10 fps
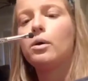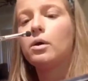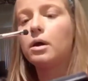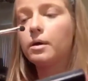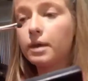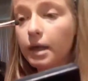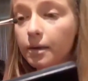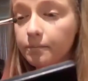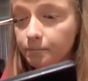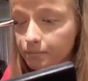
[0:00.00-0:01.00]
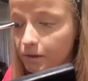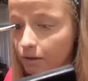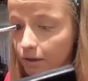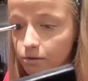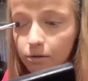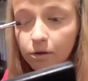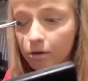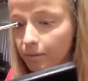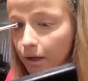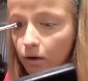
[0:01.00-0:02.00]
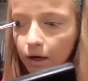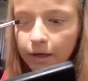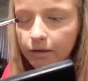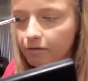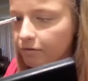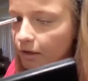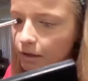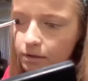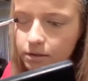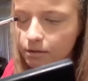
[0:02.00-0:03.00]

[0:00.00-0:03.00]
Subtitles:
Okay, so this will go on my whole eyelid first.